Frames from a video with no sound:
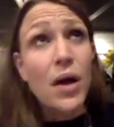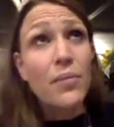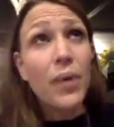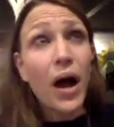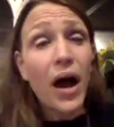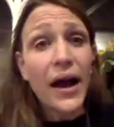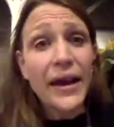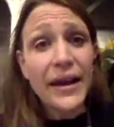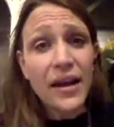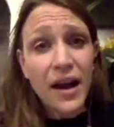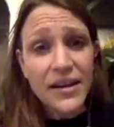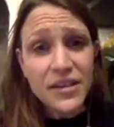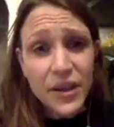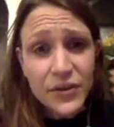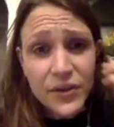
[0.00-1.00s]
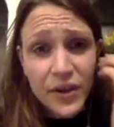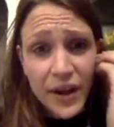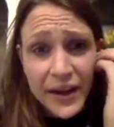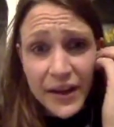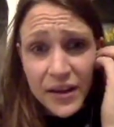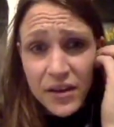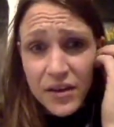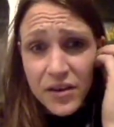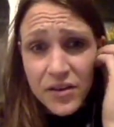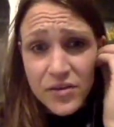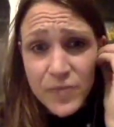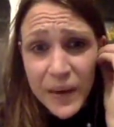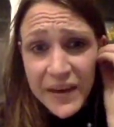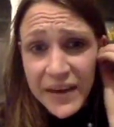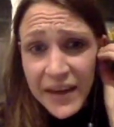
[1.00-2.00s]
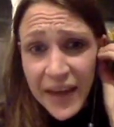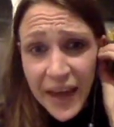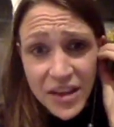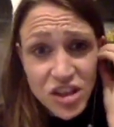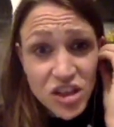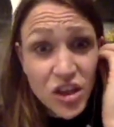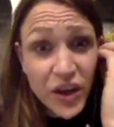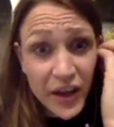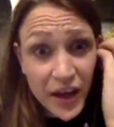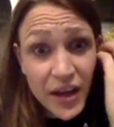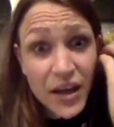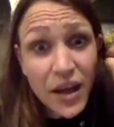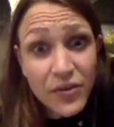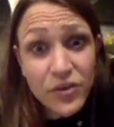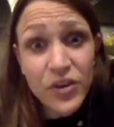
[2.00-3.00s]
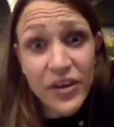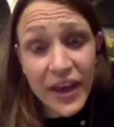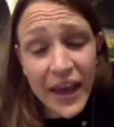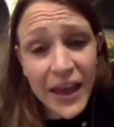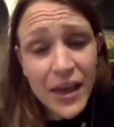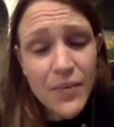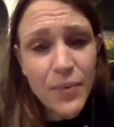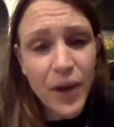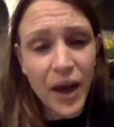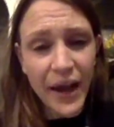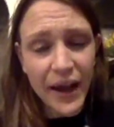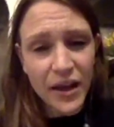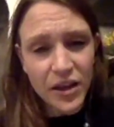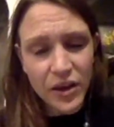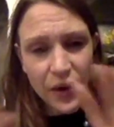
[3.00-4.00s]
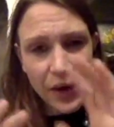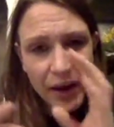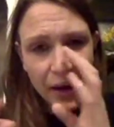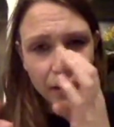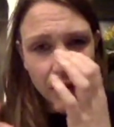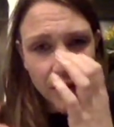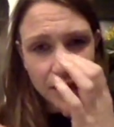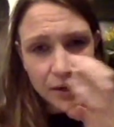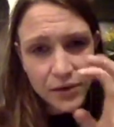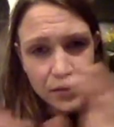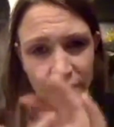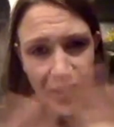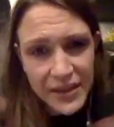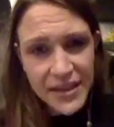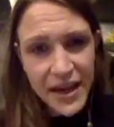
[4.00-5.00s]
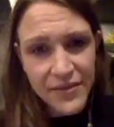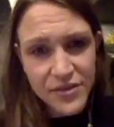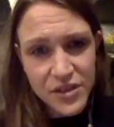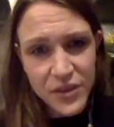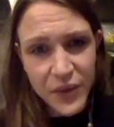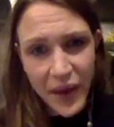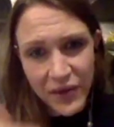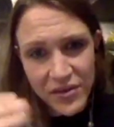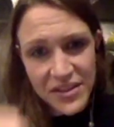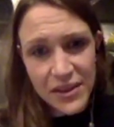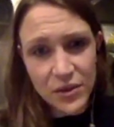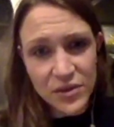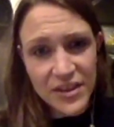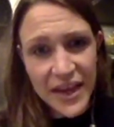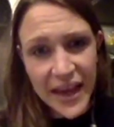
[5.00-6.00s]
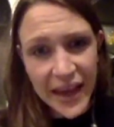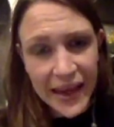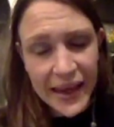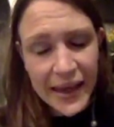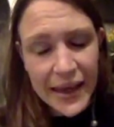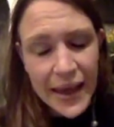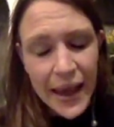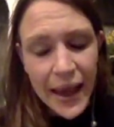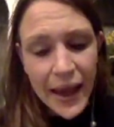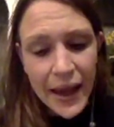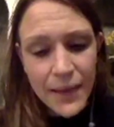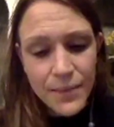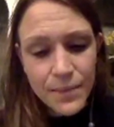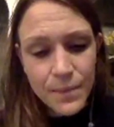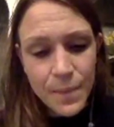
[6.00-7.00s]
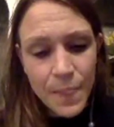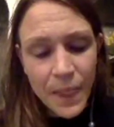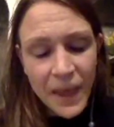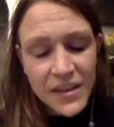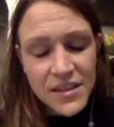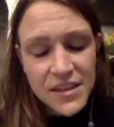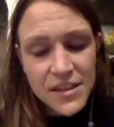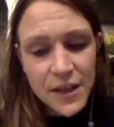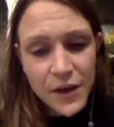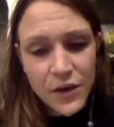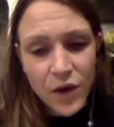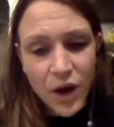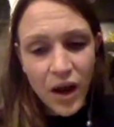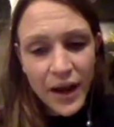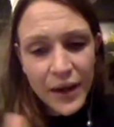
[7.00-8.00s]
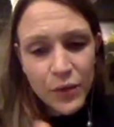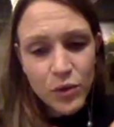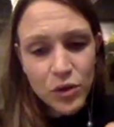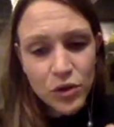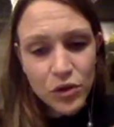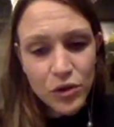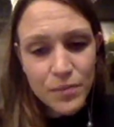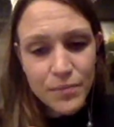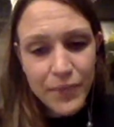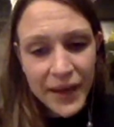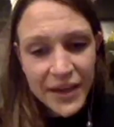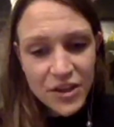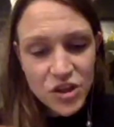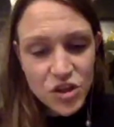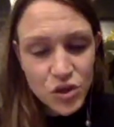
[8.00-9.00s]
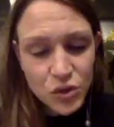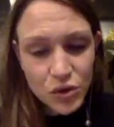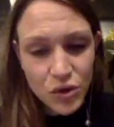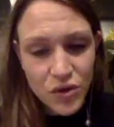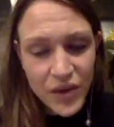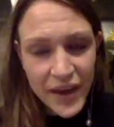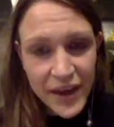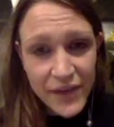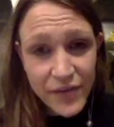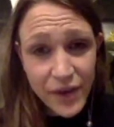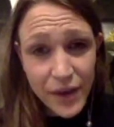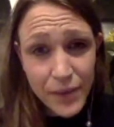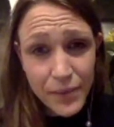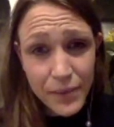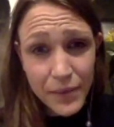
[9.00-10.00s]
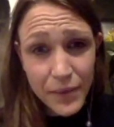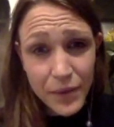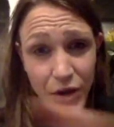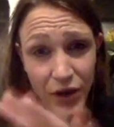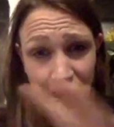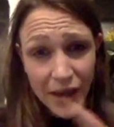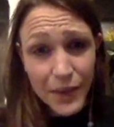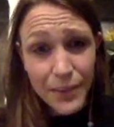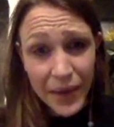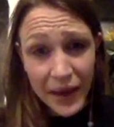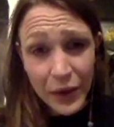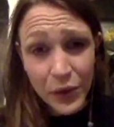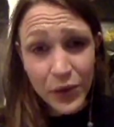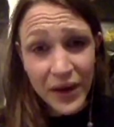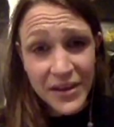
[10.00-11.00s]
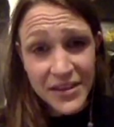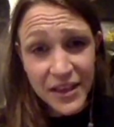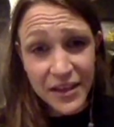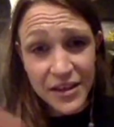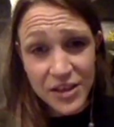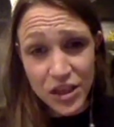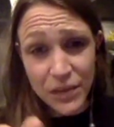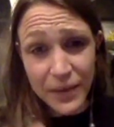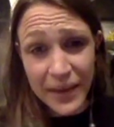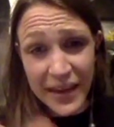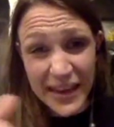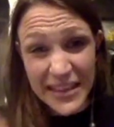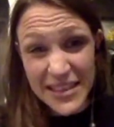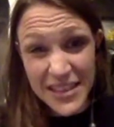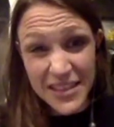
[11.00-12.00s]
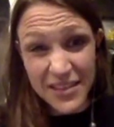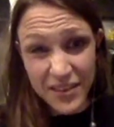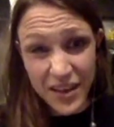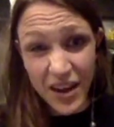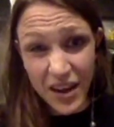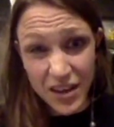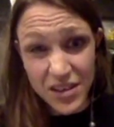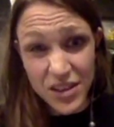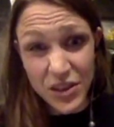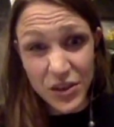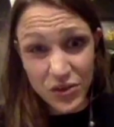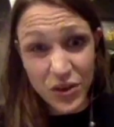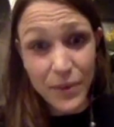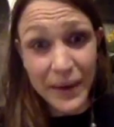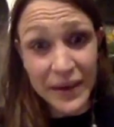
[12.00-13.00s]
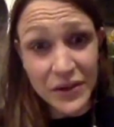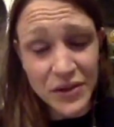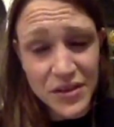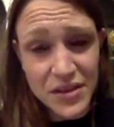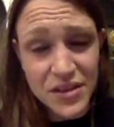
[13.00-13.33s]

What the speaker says: But I don't like spending ages cooking. I love cooking, but I don't like to have to do it every single day. So I will make sure that if I'm cooking a meal, it's going to do me at least 2 or 3 meals.